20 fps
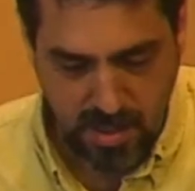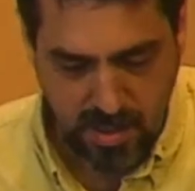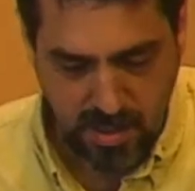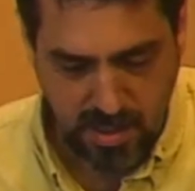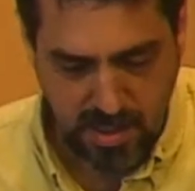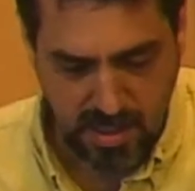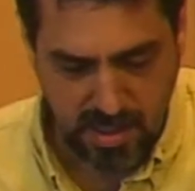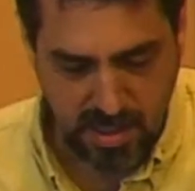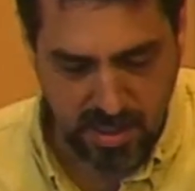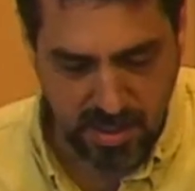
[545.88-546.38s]

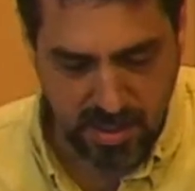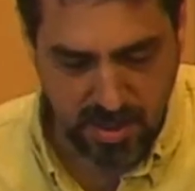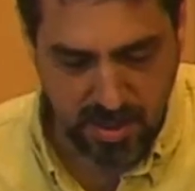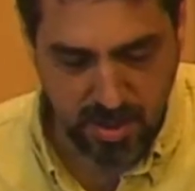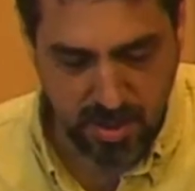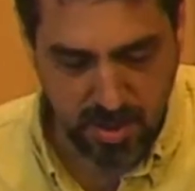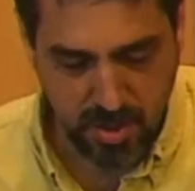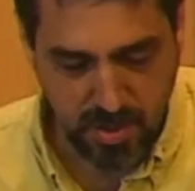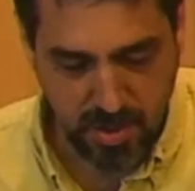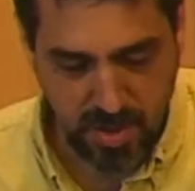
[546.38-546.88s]
In addition
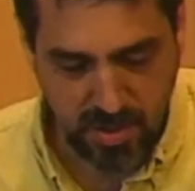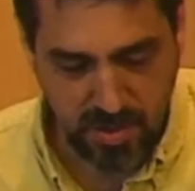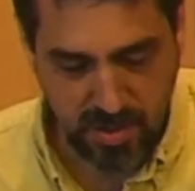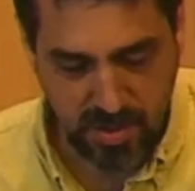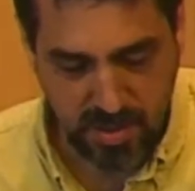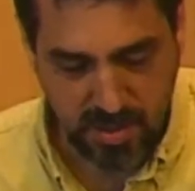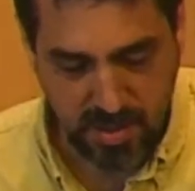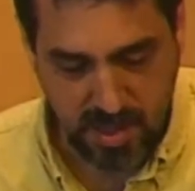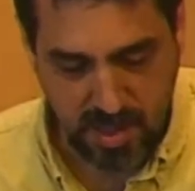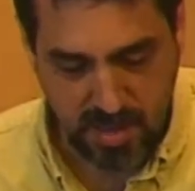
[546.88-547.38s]
to drowning
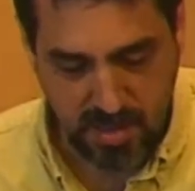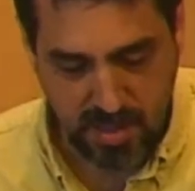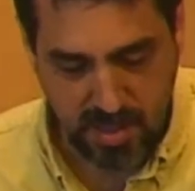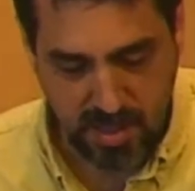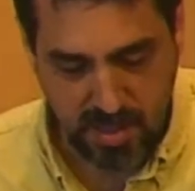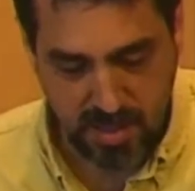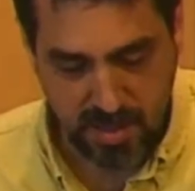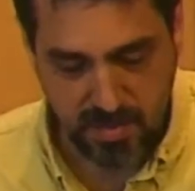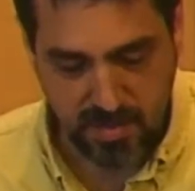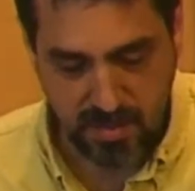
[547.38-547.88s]
entire
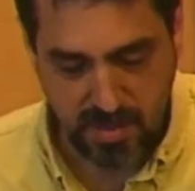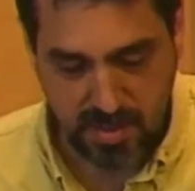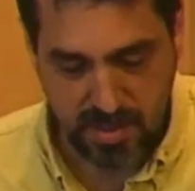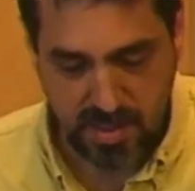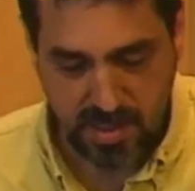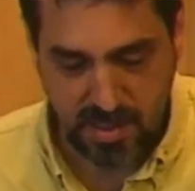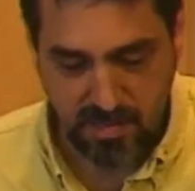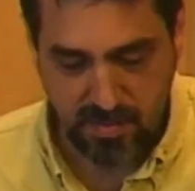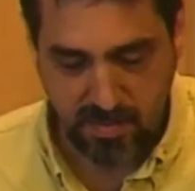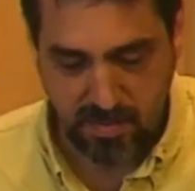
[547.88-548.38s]
nations with sea
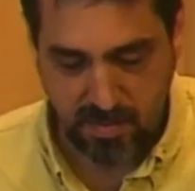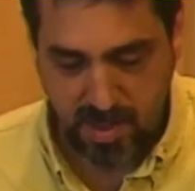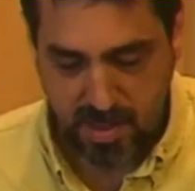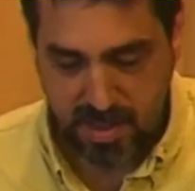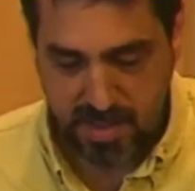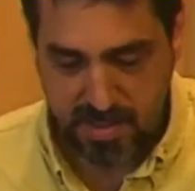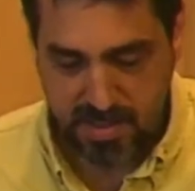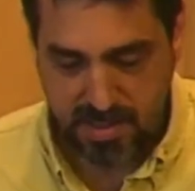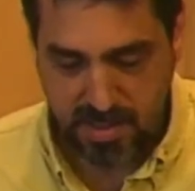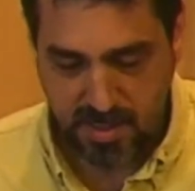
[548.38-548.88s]
level
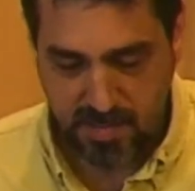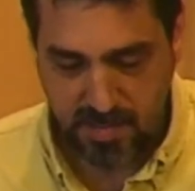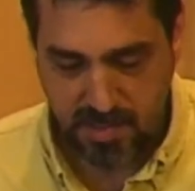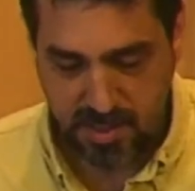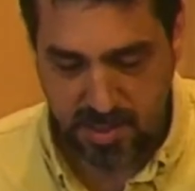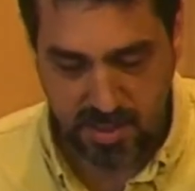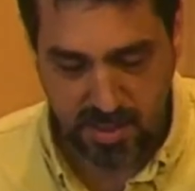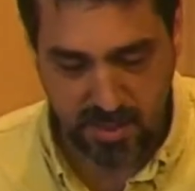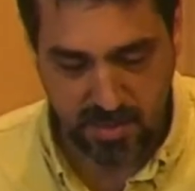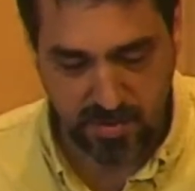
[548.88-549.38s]
rise, climate
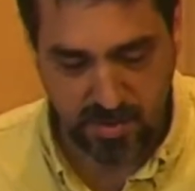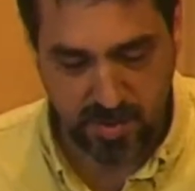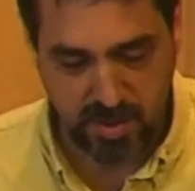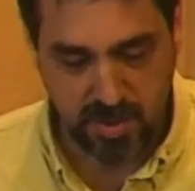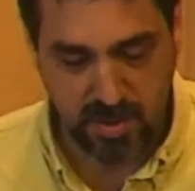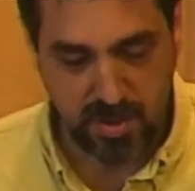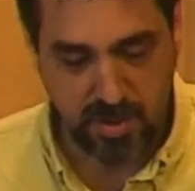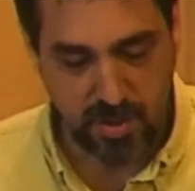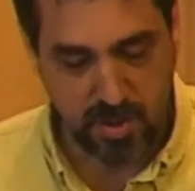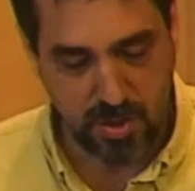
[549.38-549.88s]
change
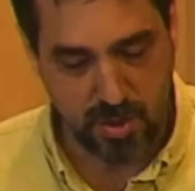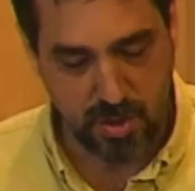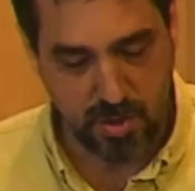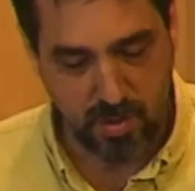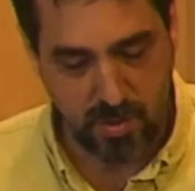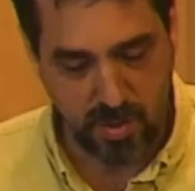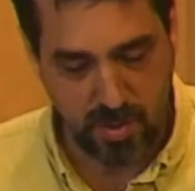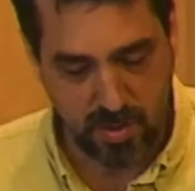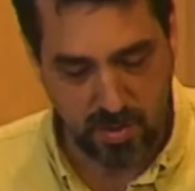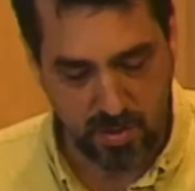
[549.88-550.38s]
threatens to
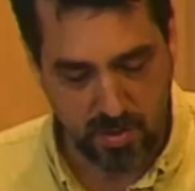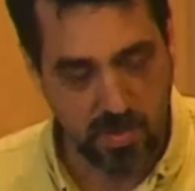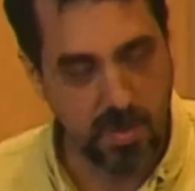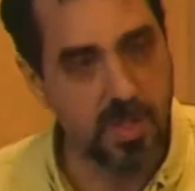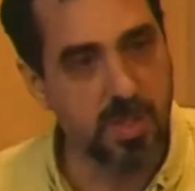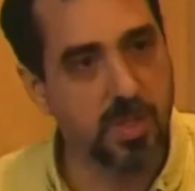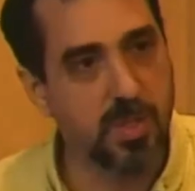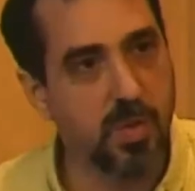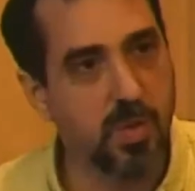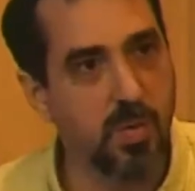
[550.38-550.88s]
destroy the
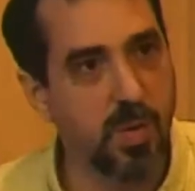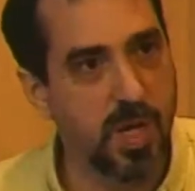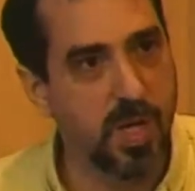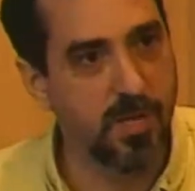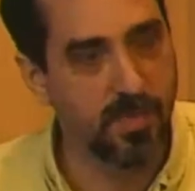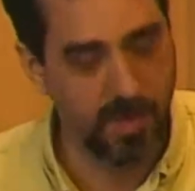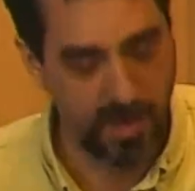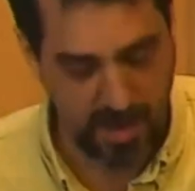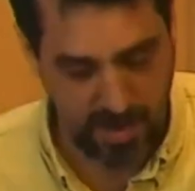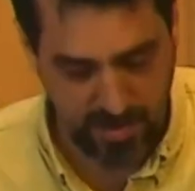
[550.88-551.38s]
traditional way
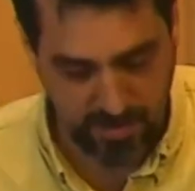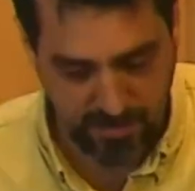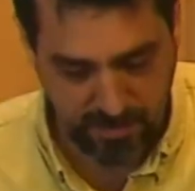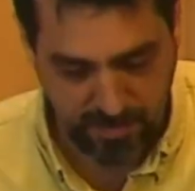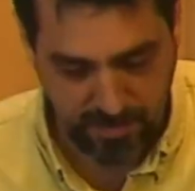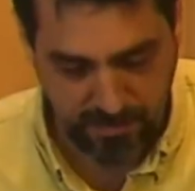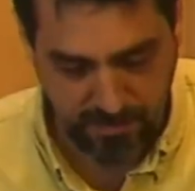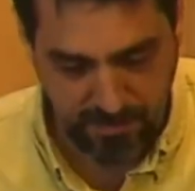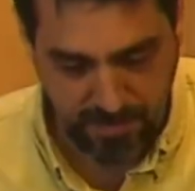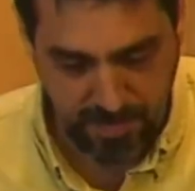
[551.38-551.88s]
of life
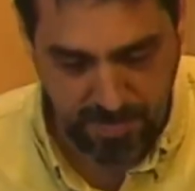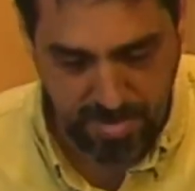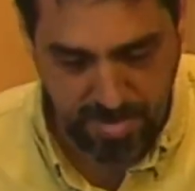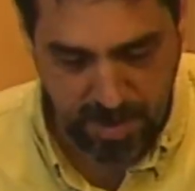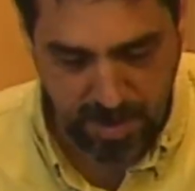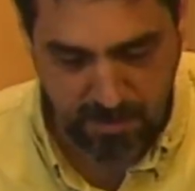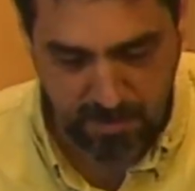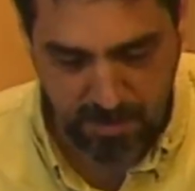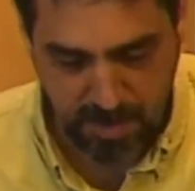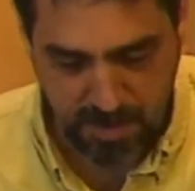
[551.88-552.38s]

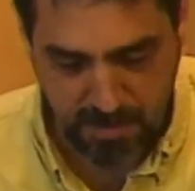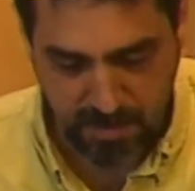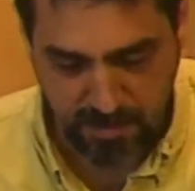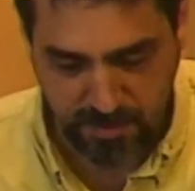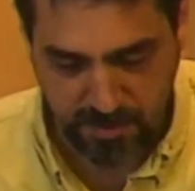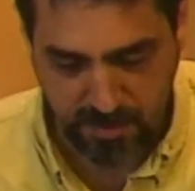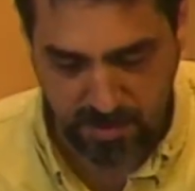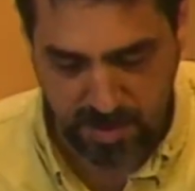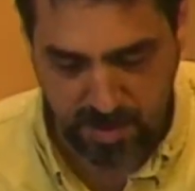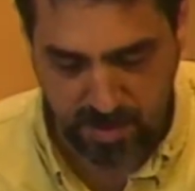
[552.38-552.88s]
of people
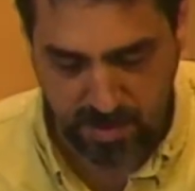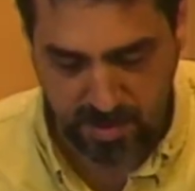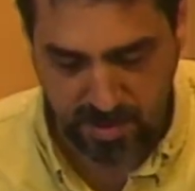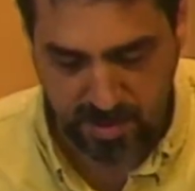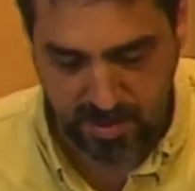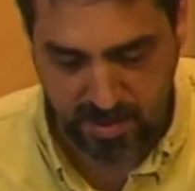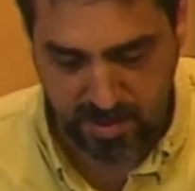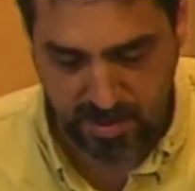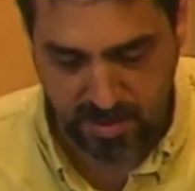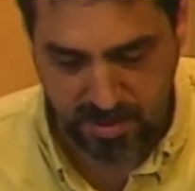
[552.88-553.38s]
from the
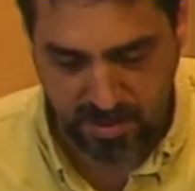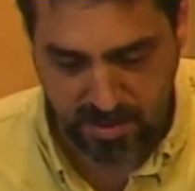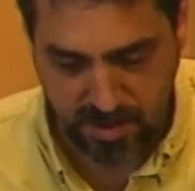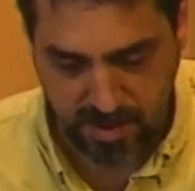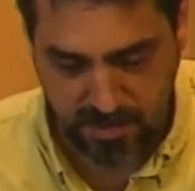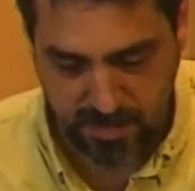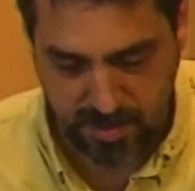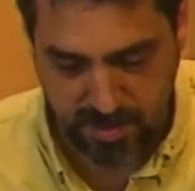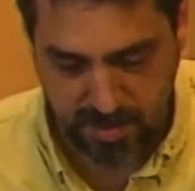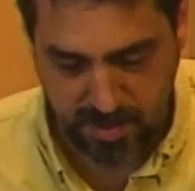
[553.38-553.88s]
Arctic to the
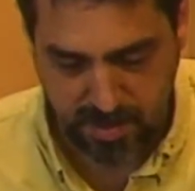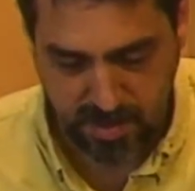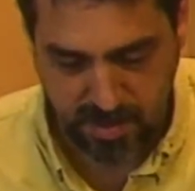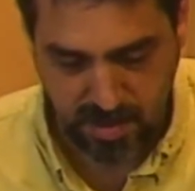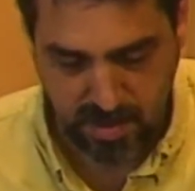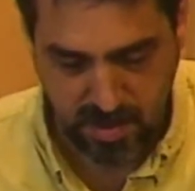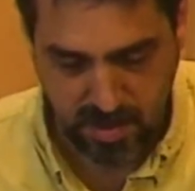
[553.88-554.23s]
tropics.